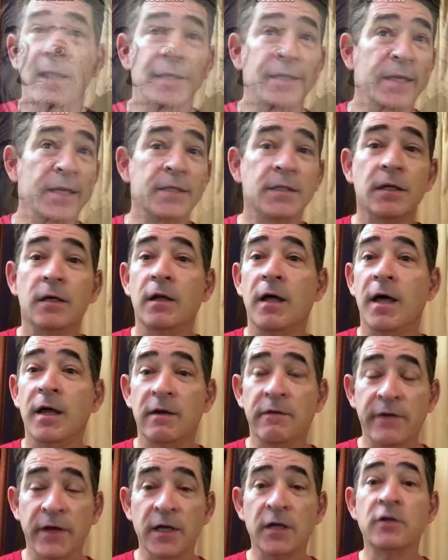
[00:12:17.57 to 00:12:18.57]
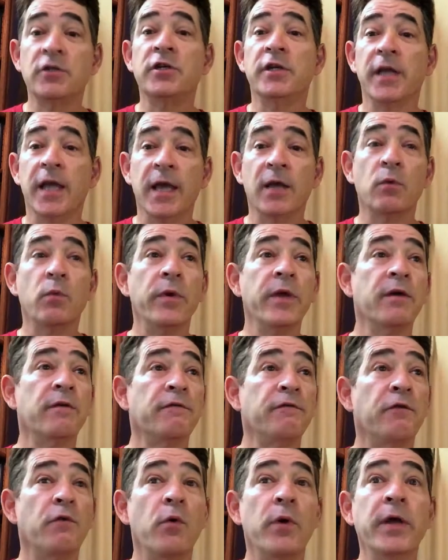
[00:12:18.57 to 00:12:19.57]
That takes a lot of energy, and we
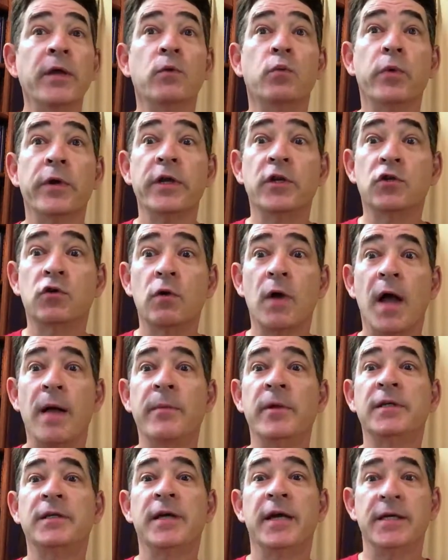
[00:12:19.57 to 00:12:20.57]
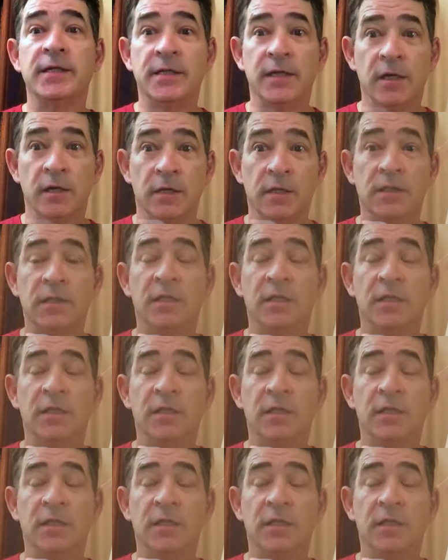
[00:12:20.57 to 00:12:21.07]
avoid re-traumatizing